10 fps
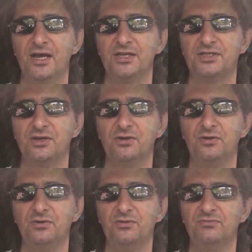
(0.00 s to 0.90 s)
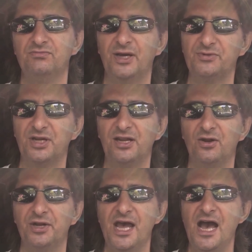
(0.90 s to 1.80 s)
So that was a
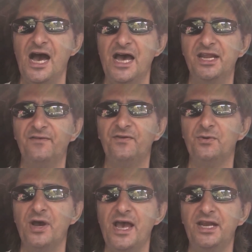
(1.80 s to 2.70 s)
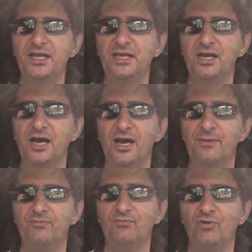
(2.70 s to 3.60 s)
little odd. And if there were any
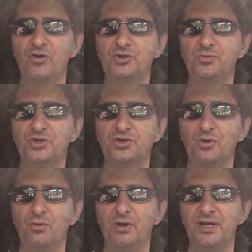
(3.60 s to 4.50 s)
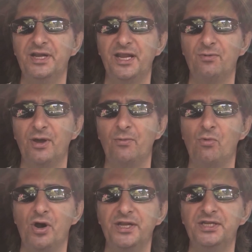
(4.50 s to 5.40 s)
um, roads which are in any way
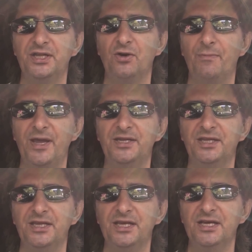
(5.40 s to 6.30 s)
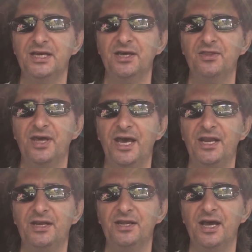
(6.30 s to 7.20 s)
windy or bendy,
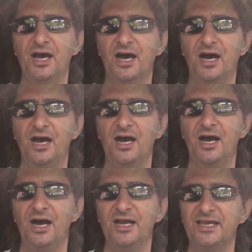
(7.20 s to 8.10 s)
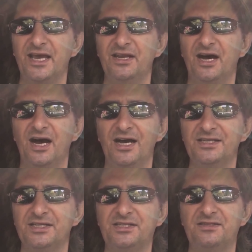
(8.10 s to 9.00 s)
then uh, again, I
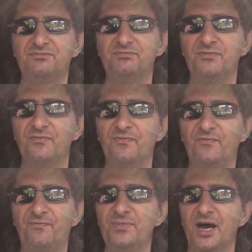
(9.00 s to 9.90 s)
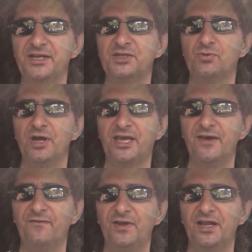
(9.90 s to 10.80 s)
just, I just I
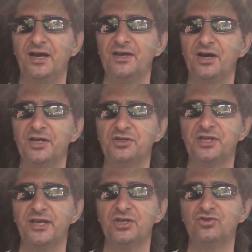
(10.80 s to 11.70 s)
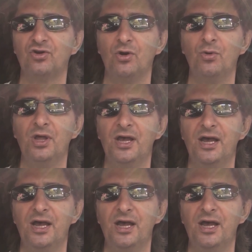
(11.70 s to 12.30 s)
kept feeling I, I should take control.